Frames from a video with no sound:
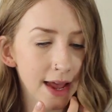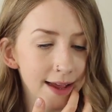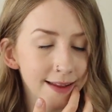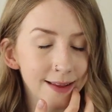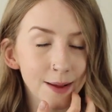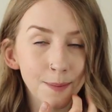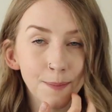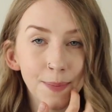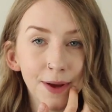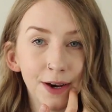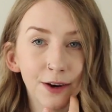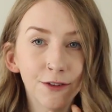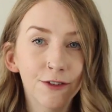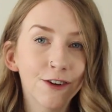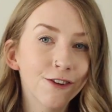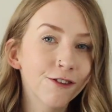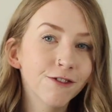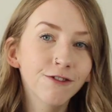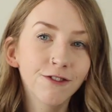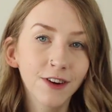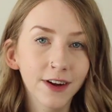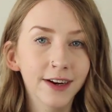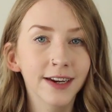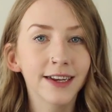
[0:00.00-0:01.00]
It's a bit of a
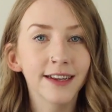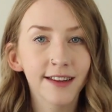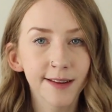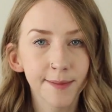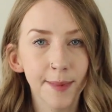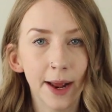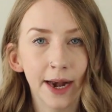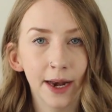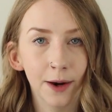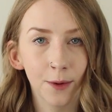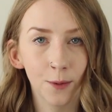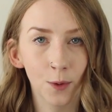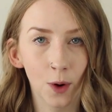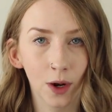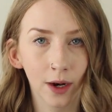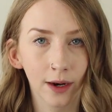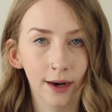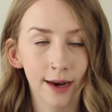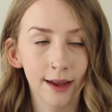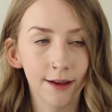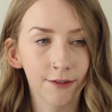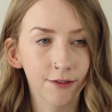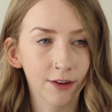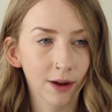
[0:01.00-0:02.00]
funny smelling
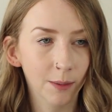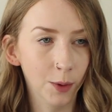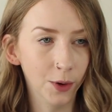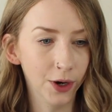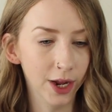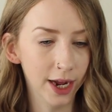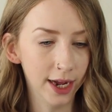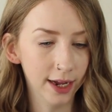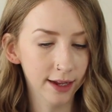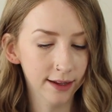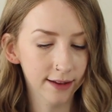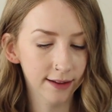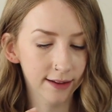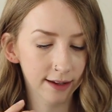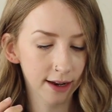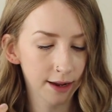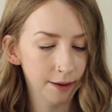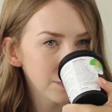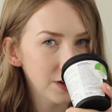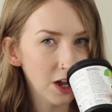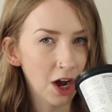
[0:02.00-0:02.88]
one, if I'm honest.